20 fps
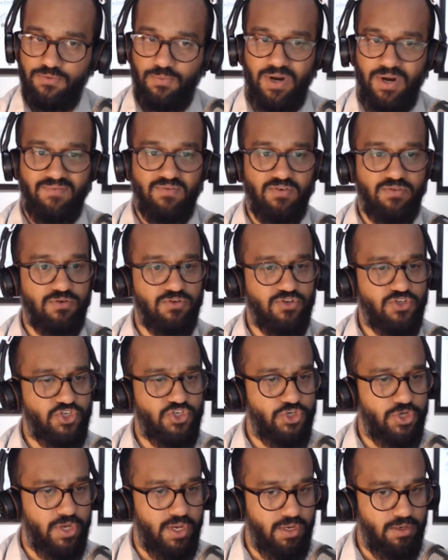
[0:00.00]
wherever there's
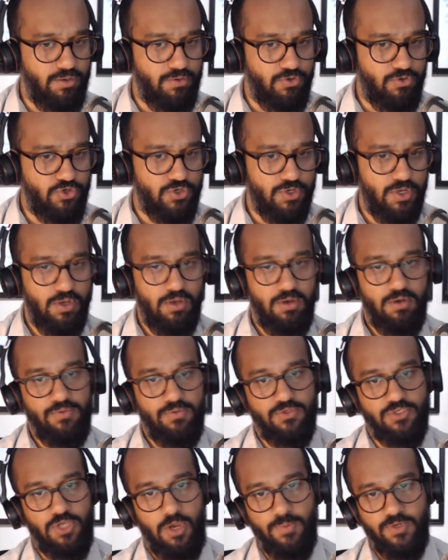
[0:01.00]
change,
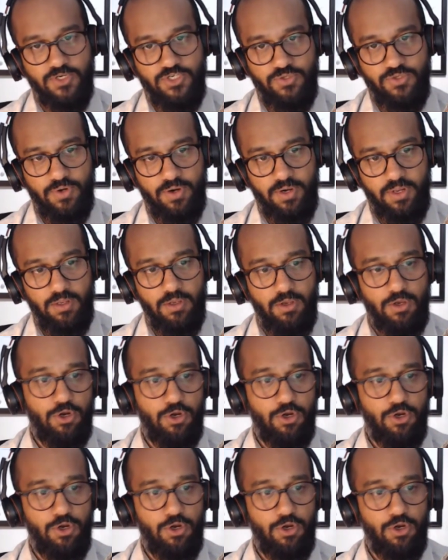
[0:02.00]
there's opportunity.